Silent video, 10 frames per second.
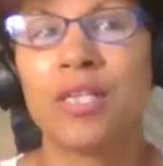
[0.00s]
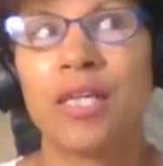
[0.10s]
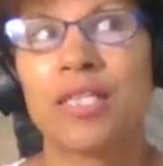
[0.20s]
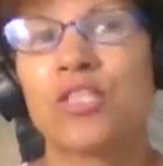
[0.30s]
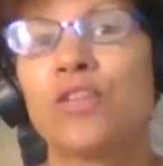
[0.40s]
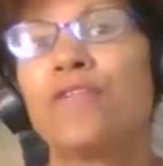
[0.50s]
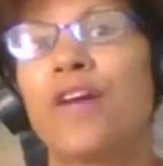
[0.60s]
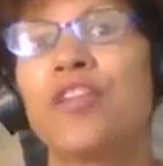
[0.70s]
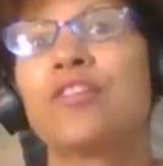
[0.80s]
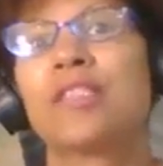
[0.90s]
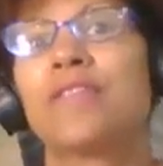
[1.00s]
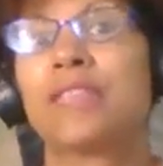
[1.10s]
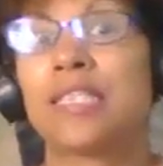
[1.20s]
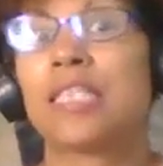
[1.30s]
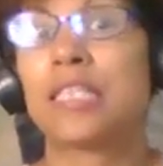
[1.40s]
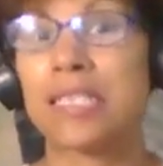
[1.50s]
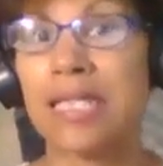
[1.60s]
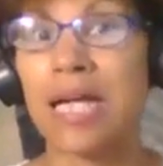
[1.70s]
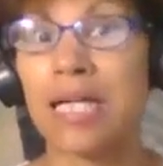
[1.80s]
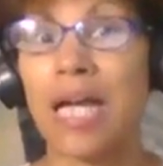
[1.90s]
And so you find yourself still
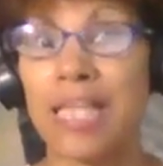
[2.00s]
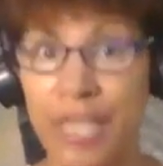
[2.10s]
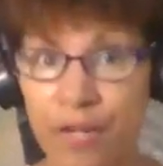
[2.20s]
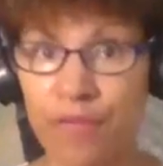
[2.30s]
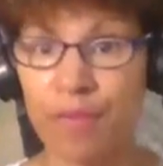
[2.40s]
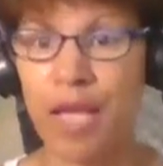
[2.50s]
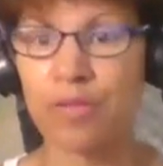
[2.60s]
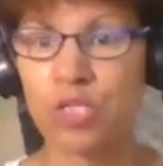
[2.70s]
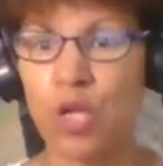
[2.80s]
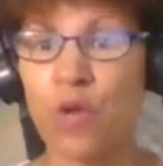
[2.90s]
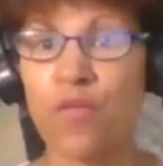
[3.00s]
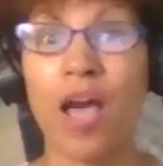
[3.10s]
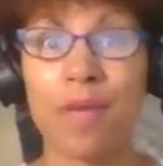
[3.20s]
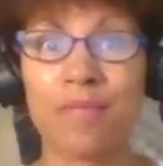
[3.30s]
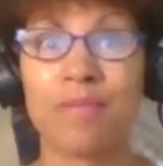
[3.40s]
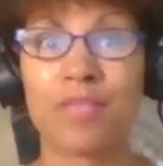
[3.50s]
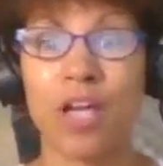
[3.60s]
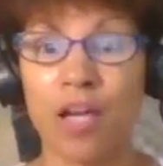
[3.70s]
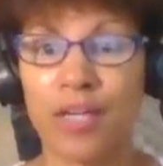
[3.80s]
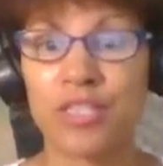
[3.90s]
stuck a year from now. So if I'm
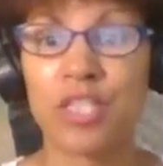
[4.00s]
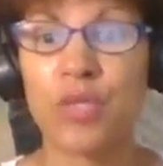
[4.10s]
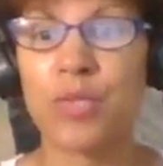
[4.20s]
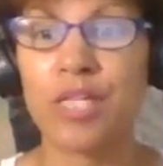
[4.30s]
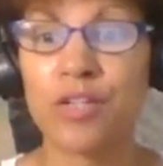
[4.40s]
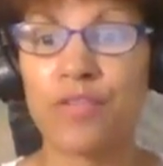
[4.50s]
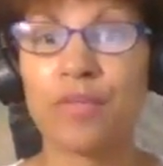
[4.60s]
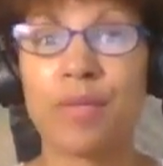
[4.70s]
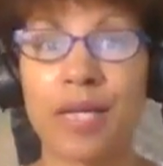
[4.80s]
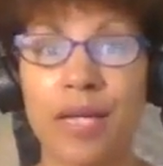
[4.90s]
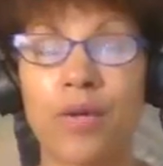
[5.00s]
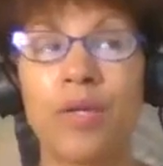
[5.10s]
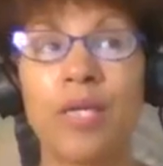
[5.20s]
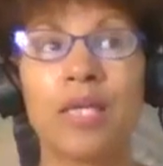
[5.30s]
talking to you a year from now